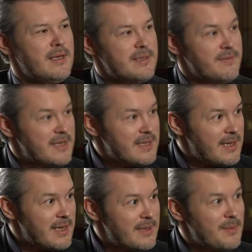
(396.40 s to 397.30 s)

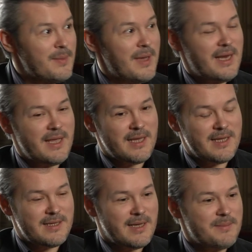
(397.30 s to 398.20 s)
Switzerland, many
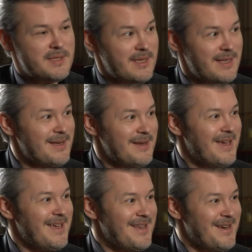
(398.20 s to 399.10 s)
years. I'm still
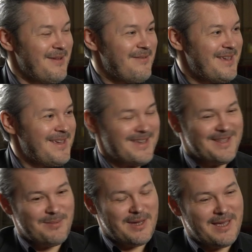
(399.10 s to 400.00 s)
living,
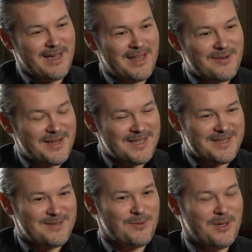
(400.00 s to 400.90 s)
and my address
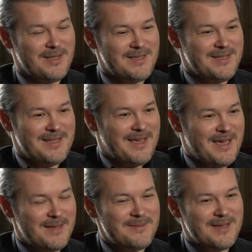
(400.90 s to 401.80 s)
as well,
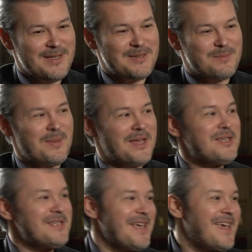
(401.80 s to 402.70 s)
and as
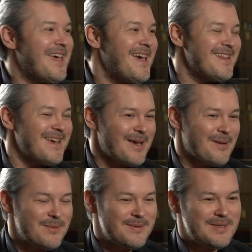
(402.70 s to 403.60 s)
much as I can, I
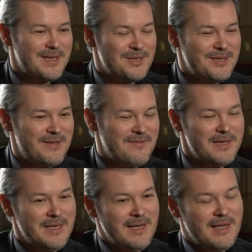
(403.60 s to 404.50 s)
come to stay in Geneva.
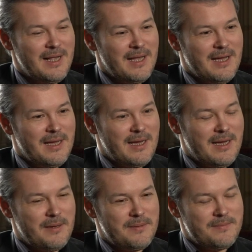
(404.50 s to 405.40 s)

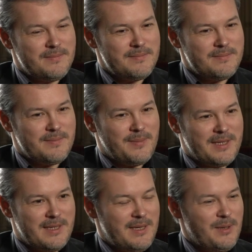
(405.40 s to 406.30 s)

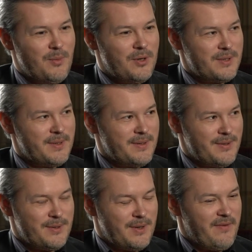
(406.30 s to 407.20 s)
But in Moscow
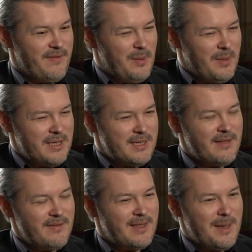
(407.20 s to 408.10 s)
also, I feel
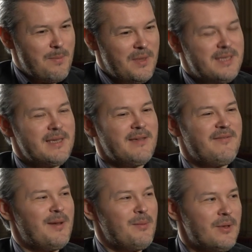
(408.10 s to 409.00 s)
myself that I'm missing
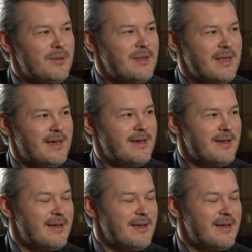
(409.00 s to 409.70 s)
if I'm not there.